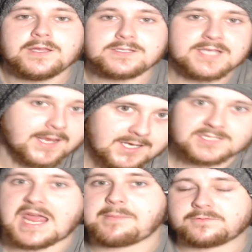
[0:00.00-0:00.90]
taking
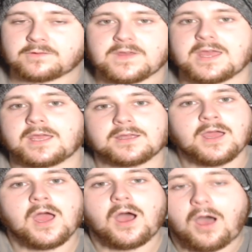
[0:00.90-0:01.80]
his name off the
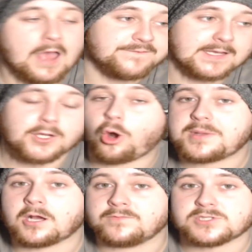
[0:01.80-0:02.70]
thing. I think
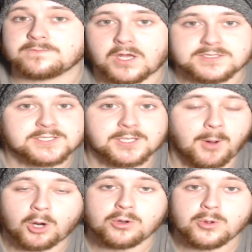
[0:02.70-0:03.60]
Colby Covington versus
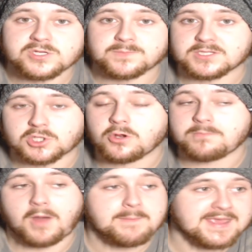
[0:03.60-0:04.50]
Kamaru Usman 2
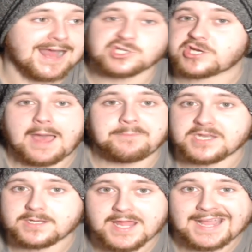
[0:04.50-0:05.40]
might be actually
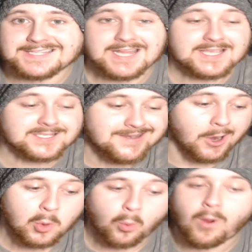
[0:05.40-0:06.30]
happening next. There's
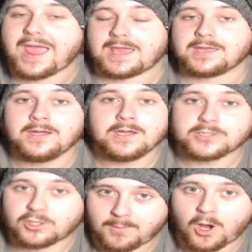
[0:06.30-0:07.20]
no way
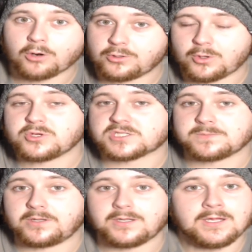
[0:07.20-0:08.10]

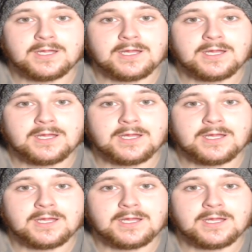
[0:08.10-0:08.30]
that